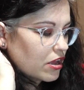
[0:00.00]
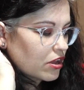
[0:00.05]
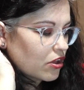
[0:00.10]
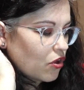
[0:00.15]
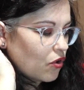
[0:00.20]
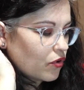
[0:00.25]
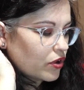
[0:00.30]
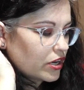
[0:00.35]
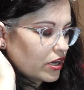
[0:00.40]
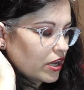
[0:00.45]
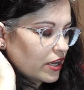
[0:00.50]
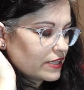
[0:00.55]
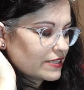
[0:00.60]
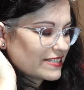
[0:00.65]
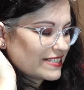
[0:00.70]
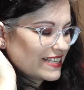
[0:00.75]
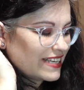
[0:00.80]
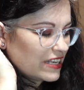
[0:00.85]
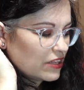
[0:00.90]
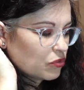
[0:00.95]
coconut
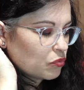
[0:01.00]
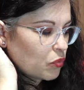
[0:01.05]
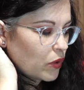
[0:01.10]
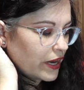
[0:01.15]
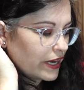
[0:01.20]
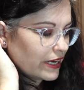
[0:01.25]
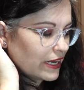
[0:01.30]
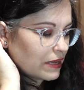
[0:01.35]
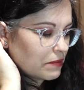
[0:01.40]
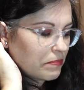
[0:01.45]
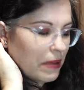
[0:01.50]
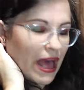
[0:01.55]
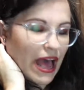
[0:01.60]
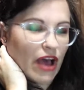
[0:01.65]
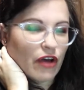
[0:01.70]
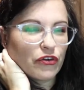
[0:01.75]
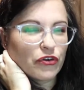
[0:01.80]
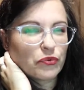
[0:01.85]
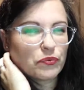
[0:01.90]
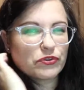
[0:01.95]
teeth whitening
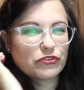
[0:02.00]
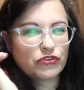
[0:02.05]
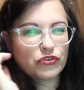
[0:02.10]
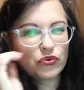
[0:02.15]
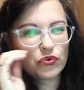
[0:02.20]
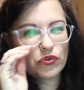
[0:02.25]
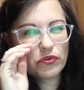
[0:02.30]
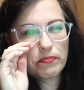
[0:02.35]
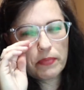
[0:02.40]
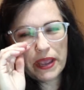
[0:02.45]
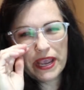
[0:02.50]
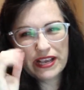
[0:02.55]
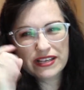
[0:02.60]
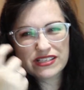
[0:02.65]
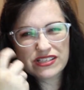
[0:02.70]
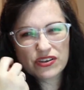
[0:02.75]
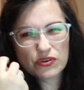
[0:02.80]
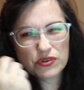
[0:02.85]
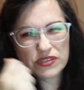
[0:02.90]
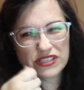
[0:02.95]
powder with toothpaste.
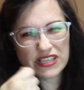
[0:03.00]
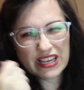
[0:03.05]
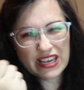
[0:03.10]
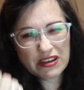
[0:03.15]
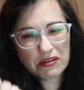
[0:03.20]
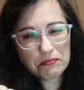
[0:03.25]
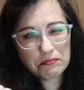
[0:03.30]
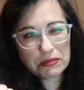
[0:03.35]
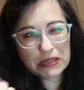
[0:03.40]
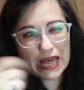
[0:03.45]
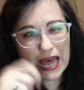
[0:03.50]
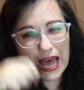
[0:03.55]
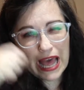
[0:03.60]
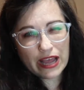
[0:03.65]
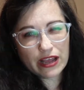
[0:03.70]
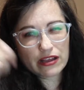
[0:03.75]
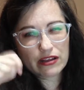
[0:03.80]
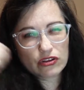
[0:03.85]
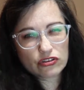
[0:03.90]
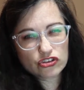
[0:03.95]
So it's like a
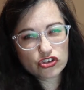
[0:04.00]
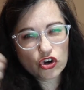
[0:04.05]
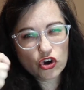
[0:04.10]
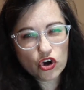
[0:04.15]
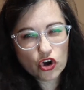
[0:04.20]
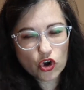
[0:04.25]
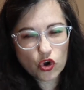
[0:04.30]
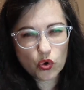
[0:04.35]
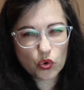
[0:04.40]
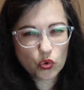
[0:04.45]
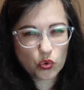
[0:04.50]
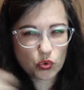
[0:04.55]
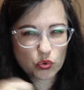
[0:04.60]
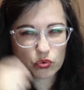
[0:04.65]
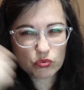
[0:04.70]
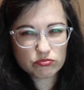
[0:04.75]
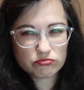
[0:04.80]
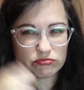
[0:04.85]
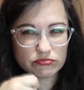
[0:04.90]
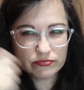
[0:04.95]
black
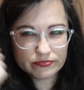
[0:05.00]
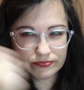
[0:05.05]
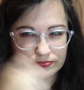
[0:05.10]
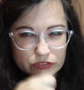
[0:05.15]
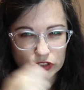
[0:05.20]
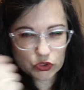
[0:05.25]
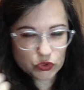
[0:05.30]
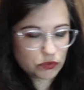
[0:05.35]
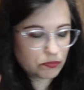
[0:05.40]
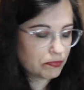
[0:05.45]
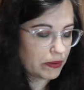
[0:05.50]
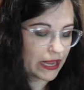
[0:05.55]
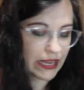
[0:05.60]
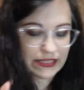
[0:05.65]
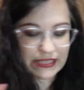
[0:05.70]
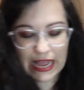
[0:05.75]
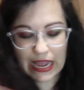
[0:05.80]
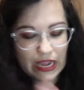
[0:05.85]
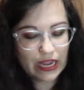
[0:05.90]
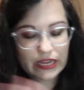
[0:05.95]
charcoal
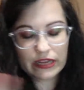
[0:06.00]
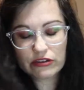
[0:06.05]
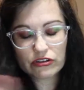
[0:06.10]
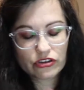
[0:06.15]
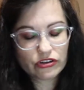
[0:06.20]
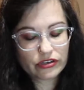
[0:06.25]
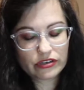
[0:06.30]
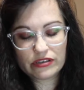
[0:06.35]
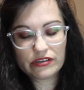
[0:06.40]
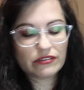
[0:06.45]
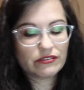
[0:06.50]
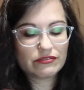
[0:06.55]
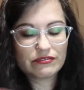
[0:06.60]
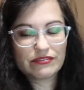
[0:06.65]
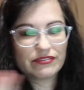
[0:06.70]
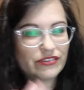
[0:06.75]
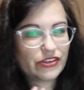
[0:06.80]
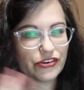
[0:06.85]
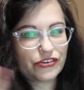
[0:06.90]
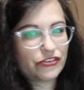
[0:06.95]
toothpaste, I couldn't,
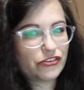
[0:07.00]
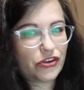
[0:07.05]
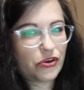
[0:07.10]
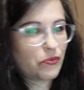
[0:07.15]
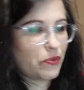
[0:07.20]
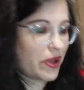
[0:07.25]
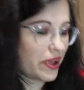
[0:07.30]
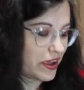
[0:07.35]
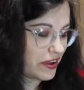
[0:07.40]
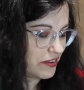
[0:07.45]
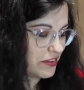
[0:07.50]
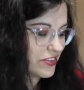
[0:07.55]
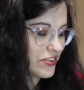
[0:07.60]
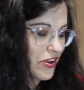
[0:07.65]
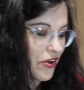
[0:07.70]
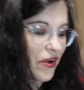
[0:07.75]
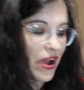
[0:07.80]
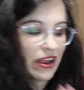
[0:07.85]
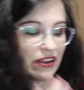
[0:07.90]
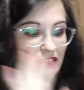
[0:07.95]
there's no way.
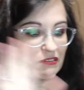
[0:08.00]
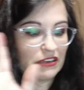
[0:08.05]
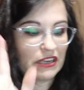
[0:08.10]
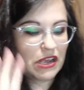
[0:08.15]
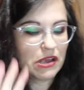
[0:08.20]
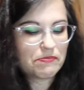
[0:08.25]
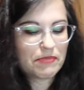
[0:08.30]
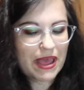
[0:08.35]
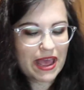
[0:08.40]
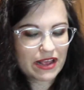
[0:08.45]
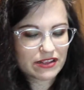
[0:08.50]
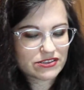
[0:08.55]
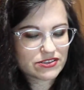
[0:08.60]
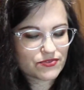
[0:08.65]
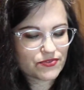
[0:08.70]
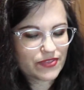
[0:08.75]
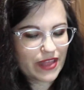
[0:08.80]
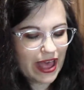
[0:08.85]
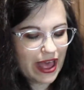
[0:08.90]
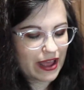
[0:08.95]
So I passed
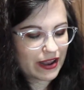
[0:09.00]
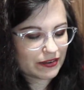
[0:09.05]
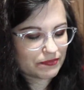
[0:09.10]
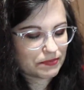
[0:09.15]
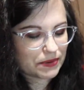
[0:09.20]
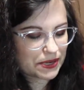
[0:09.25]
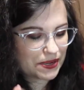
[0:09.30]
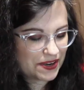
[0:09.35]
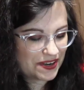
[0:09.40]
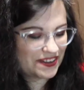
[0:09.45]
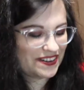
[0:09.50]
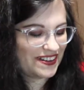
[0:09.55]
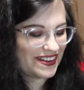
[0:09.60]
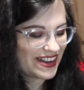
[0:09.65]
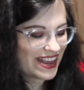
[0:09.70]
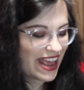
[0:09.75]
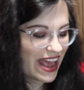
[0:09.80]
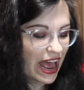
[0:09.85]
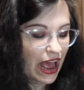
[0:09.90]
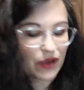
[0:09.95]
on that,
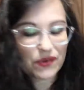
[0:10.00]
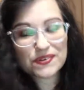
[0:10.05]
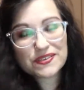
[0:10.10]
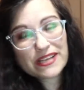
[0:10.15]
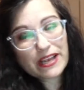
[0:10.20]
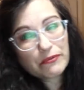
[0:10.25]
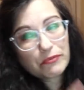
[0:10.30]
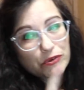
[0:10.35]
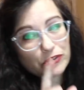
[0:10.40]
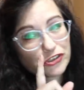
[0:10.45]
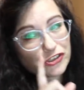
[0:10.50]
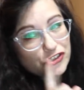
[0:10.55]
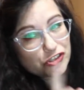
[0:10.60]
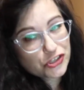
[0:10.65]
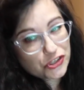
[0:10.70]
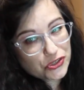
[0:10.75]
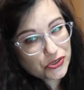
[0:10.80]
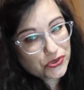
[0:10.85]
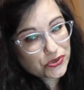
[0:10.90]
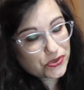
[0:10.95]
but I was able to
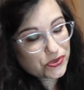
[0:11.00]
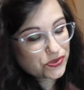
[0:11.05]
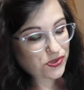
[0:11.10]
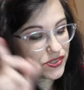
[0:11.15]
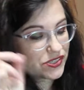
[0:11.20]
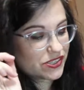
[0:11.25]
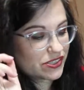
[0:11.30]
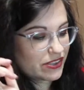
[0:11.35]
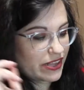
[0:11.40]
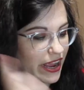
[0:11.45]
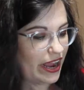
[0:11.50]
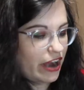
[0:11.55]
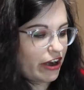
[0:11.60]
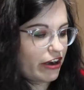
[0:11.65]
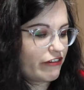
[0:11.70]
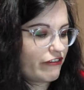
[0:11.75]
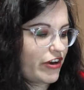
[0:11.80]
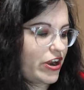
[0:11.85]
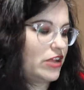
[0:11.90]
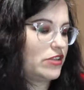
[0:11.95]
choose the
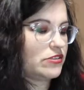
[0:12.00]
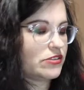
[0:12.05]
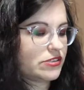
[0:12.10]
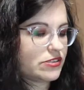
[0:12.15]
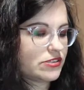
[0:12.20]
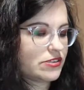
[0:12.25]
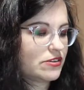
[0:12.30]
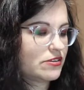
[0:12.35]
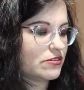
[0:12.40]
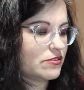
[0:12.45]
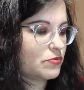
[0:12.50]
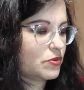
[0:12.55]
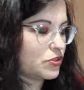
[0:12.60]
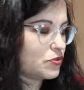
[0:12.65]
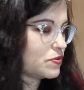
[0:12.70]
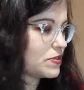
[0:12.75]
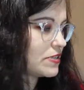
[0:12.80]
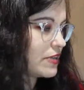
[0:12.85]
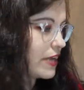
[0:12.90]
hair rinse, which was